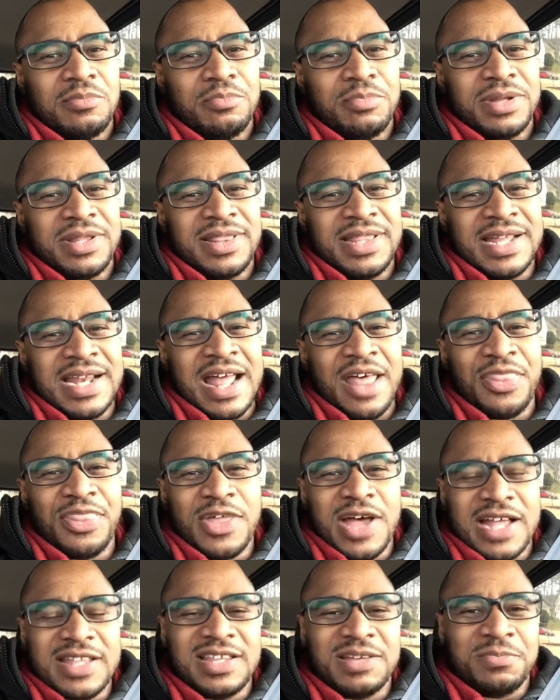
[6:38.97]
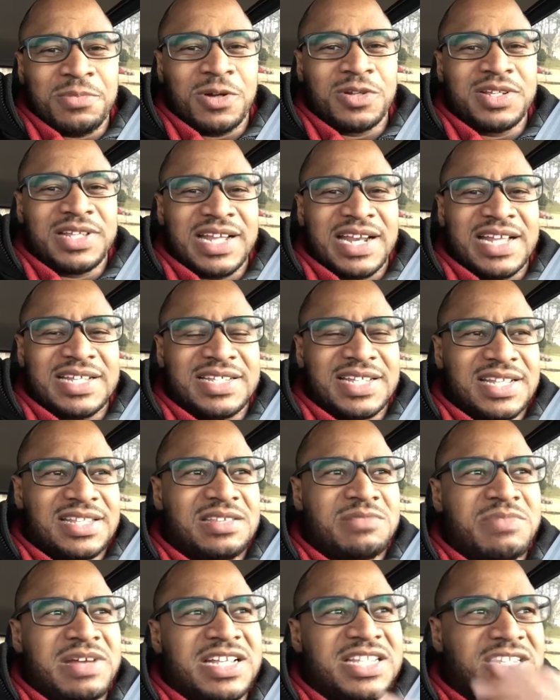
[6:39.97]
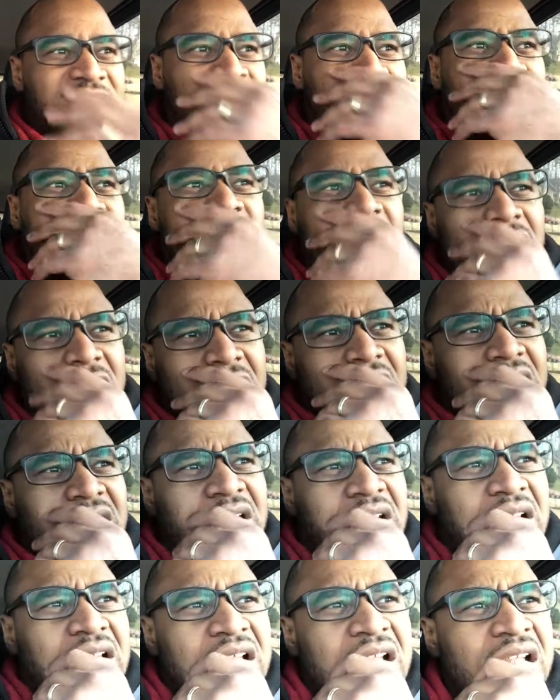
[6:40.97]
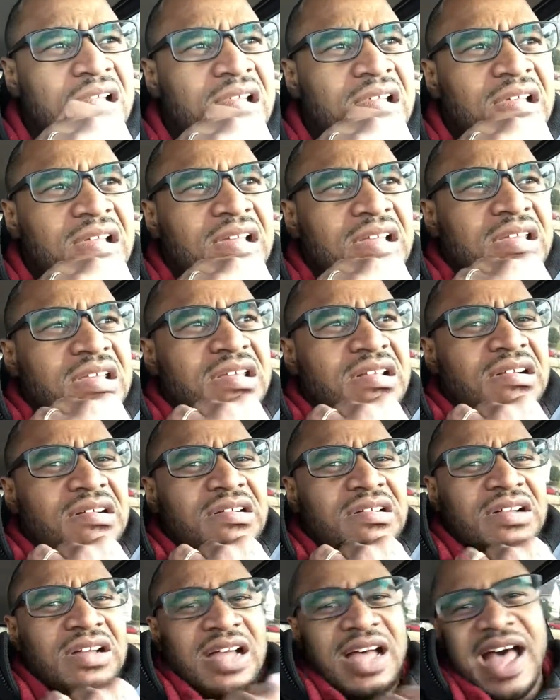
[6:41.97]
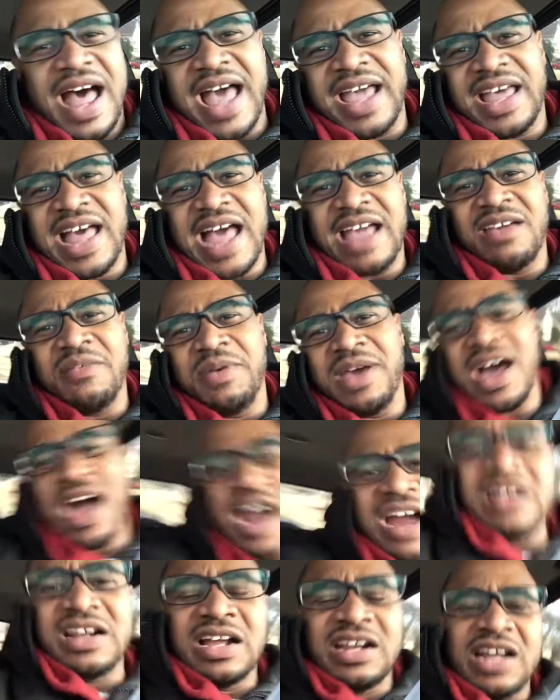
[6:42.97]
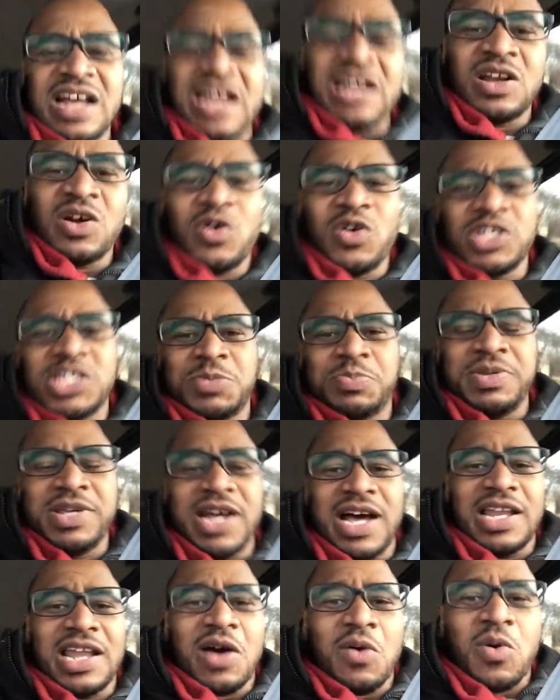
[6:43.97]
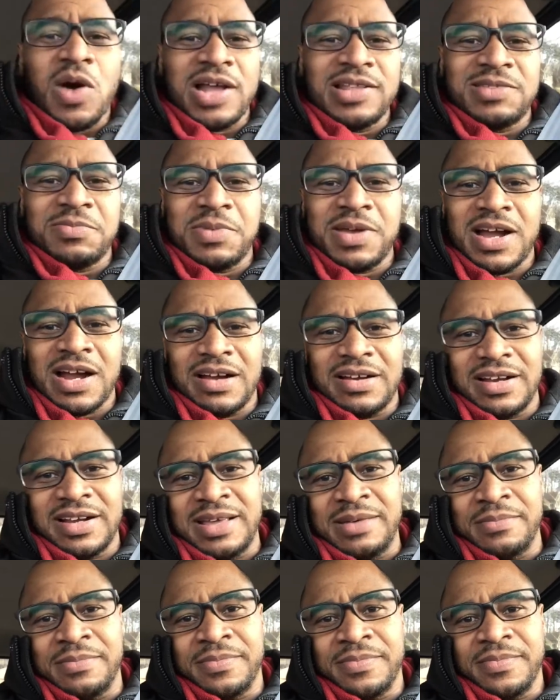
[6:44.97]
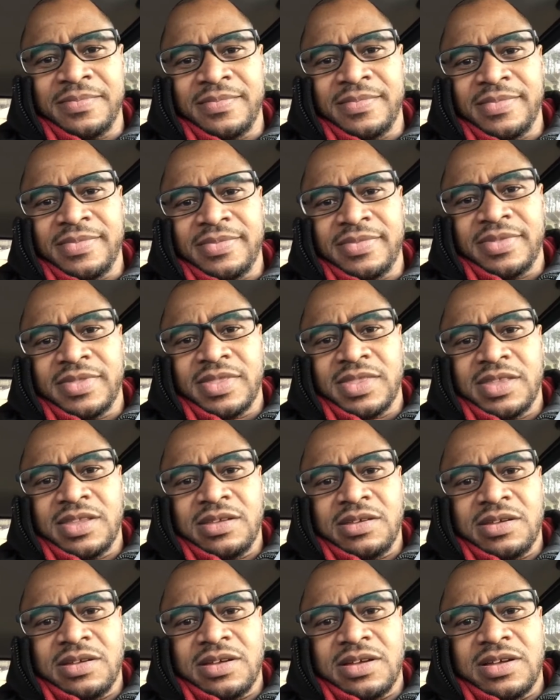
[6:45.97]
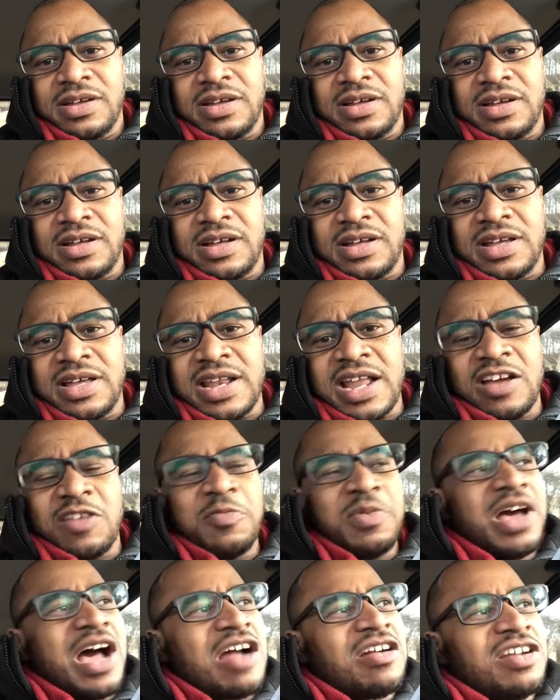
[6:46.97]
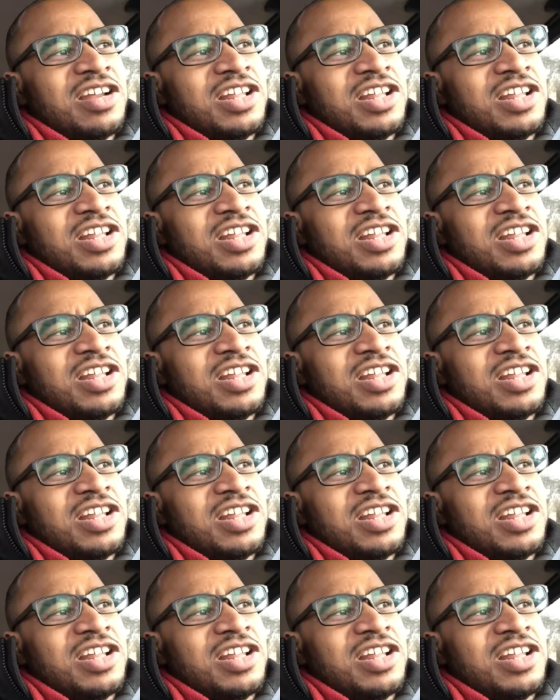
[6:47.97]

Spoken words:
But then I thought about it and I said to myself, you know, I could be hard on OSP all I want to be hard on him. And I could be hard.